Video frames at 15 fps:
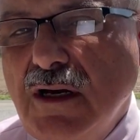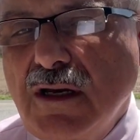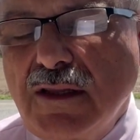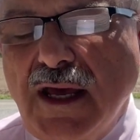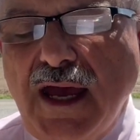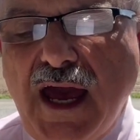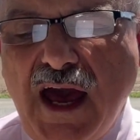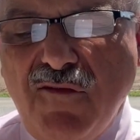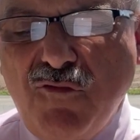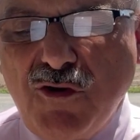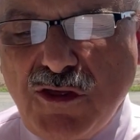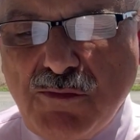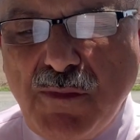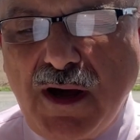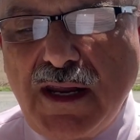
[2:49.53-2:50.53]
they have with
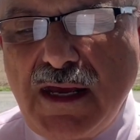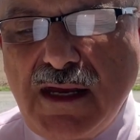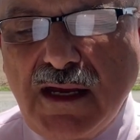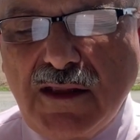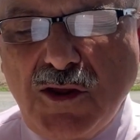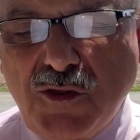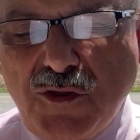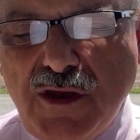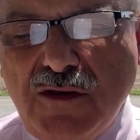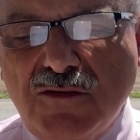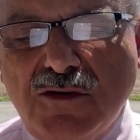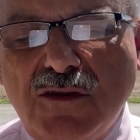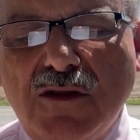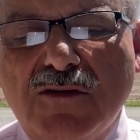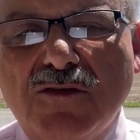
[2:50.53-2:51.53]
money and the things
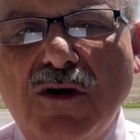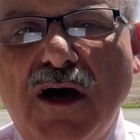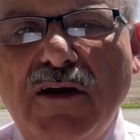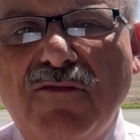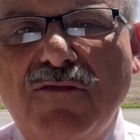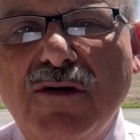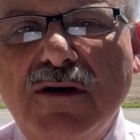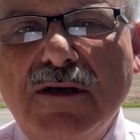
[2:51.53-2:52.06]
in this life?